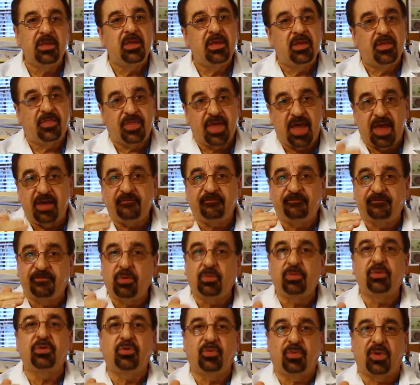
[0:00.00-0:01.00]
that
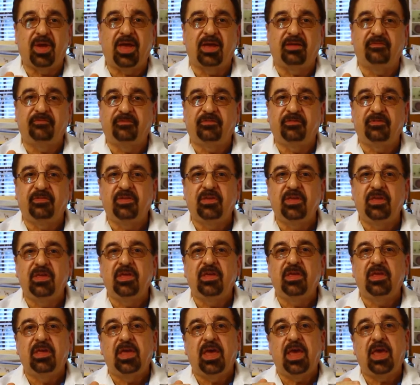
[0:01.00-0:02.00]
photograph
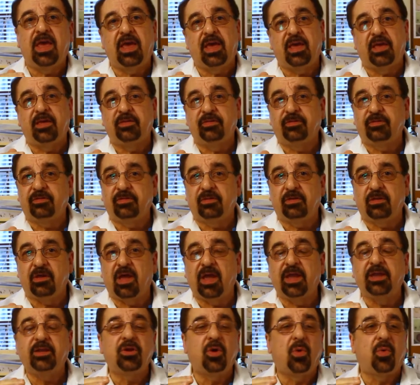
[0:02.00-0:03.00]
has,
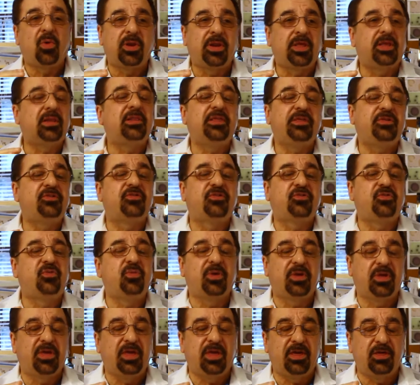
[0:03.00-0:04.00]
I know on at least two
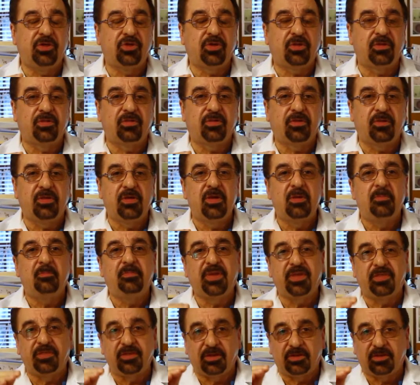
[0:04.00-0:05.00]
occasions,
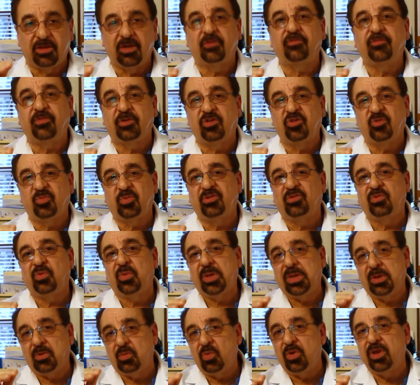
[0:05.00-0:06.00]
been the difference
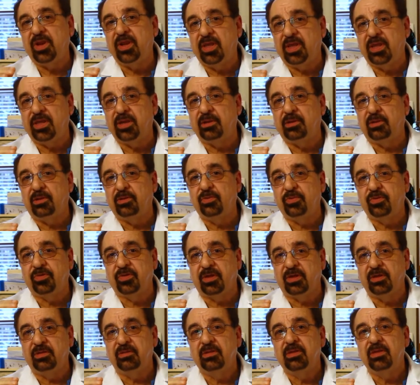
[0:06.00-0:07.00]
between winning and
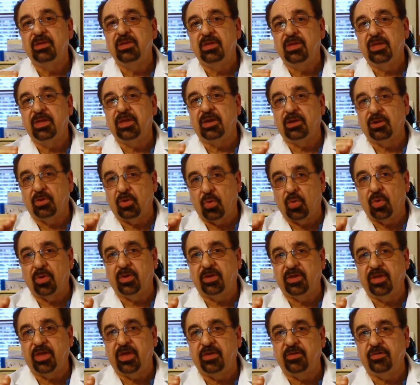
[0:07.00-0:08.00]
losing in a
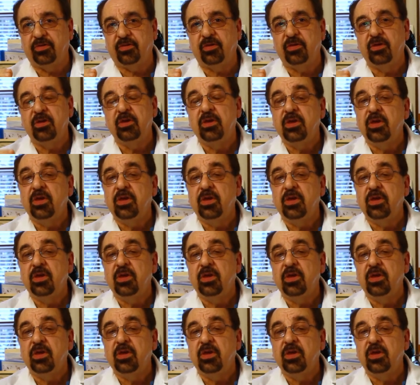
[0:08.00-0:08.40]
court case.